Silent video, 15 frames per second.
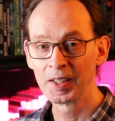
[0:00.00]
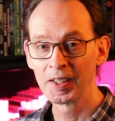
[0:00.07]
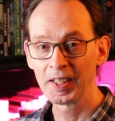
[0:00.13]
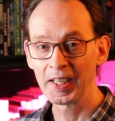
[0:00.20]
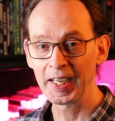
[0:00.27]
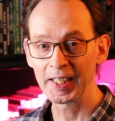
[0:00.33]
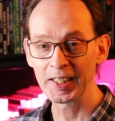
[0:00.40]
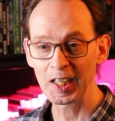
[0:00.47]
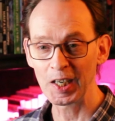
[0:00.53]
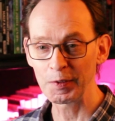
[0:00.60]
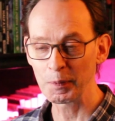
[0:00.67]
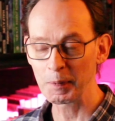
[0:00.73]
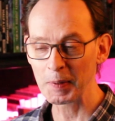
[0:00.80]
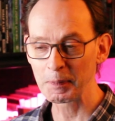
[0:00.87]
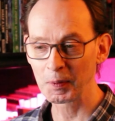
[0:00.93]
And I
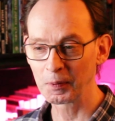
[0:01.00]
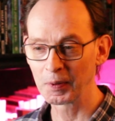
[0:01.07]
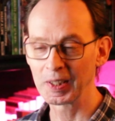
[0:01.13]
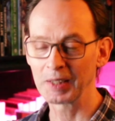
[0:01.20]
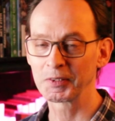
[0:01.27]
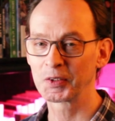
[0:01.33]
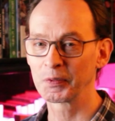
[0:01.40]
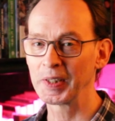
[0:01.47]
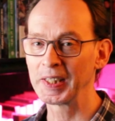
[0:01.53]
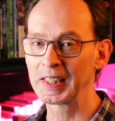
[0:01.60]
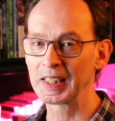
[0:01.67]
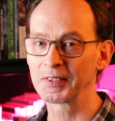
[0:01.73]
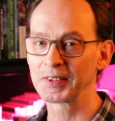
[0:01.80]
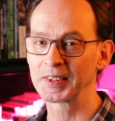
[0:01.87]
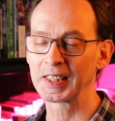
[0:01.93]
remember when I was reading,
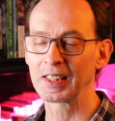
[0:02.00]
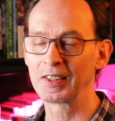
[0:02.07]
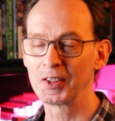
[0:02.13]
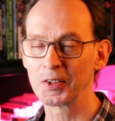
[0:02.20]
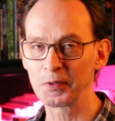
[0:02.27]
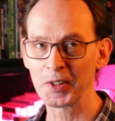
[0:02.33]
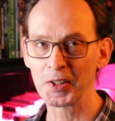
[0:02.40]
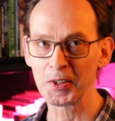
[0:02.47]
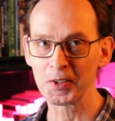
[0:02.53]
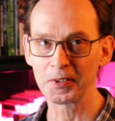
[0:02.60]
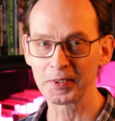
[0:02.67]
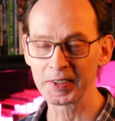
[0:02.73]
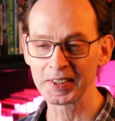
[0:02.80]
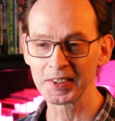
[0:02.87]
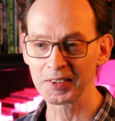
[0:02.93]
thinking, oh
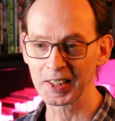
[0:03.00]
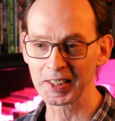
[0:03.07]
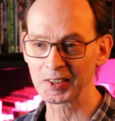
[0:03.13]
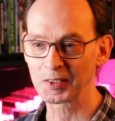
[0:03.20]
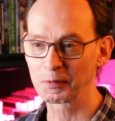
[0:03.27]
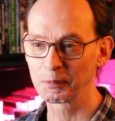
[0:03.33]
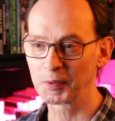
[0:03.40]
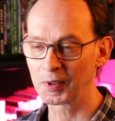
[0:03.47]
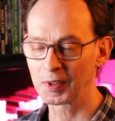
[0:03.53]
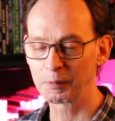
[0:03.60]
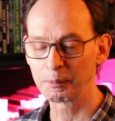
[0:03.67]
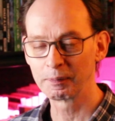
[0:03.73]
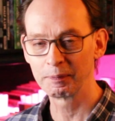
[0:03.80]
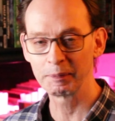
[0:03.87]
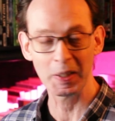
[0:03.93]
no, or
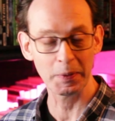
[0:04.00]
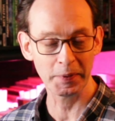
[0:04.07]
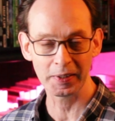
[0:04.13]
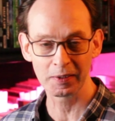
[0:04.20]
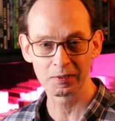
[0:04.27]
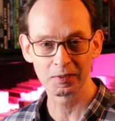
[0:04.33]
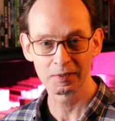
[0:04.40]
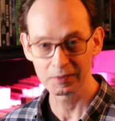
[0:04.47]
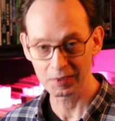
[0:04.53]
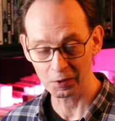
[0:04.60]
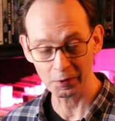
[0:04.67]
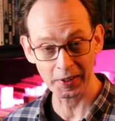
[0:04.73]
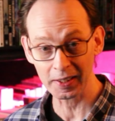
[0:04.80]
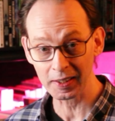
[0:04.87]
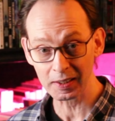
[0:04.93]
maybe, oh
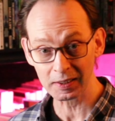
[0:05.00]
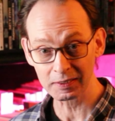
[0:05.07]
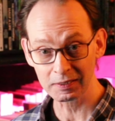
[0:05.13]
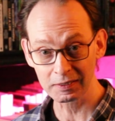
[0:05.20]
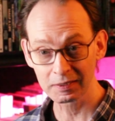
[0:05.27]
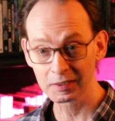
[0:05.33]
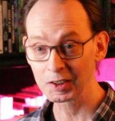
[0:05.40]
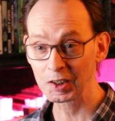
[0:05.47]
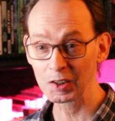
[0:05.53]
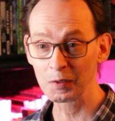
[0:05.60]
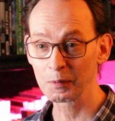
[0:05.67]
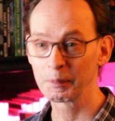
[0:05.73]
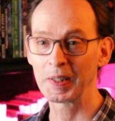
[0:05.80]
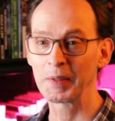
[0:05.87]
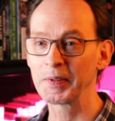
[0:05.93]
yeah,
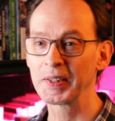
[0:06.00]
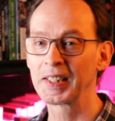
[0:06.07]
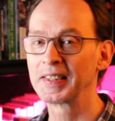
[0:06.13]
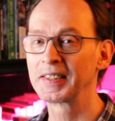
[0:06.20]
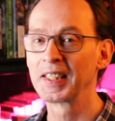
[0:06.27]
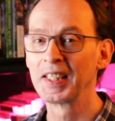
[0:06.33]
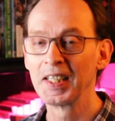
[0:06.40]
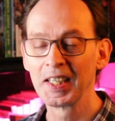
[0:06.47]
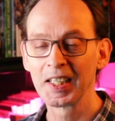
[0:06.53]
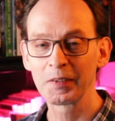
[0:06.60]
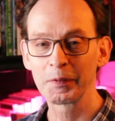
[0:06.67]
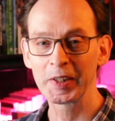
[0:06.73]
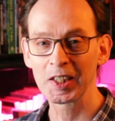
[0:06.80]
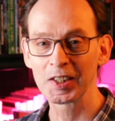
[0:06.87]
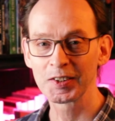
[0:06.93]
maybe
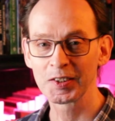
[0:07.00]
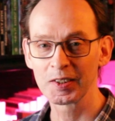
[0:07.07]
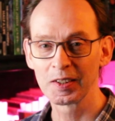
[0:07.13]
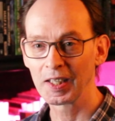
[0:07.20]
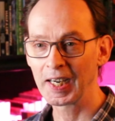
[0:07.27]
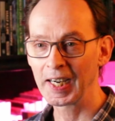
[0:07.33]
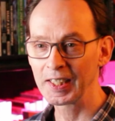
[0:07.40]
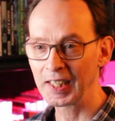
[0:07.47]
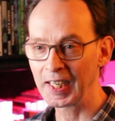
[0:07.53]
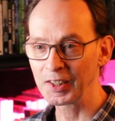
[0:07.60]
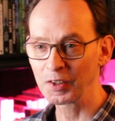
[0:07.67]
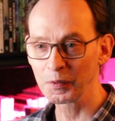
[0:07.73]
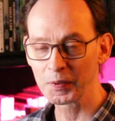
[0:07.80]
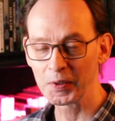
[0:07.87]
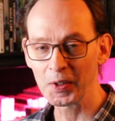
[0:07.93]
because I
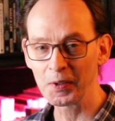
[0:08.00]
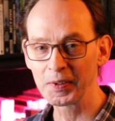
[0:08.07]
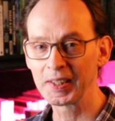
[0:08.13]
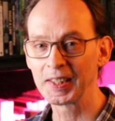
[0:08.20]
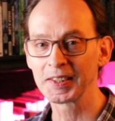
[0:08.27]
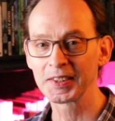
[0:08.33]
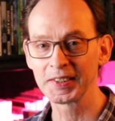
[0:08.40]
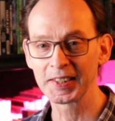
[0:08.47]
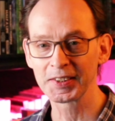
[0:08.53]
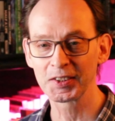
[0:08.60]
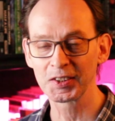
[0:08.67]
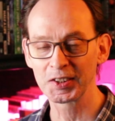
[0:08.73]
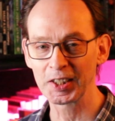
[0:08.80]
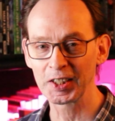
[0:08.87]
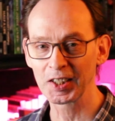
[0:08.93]
don't know that it's
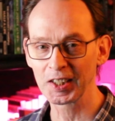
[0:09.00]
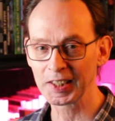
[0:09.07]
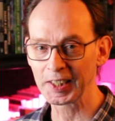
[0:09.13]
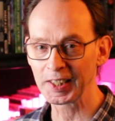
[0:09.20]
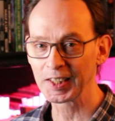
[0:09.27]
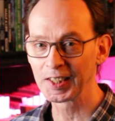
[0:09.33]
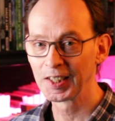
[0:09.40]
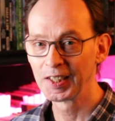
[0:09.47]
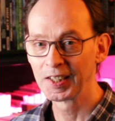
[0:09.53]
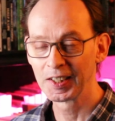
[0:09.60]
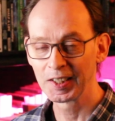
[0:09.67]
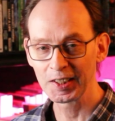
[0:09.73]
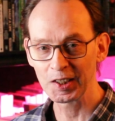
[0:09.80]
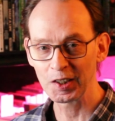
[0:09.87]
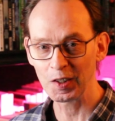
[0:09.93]
necessarily,
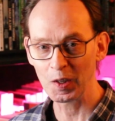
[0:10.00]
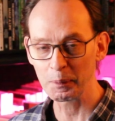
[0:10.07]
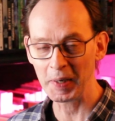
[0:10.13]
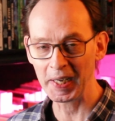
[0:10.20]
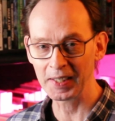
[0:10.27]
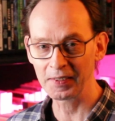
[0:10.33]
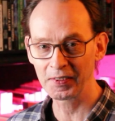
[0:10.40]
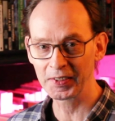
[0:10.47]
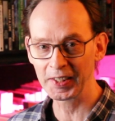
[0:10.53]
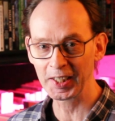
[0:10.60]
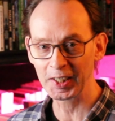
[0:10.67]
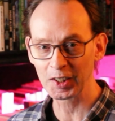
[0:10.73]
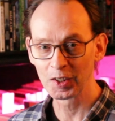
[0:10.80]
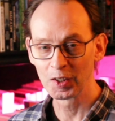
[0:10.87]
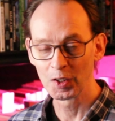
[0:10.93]
a bad thing.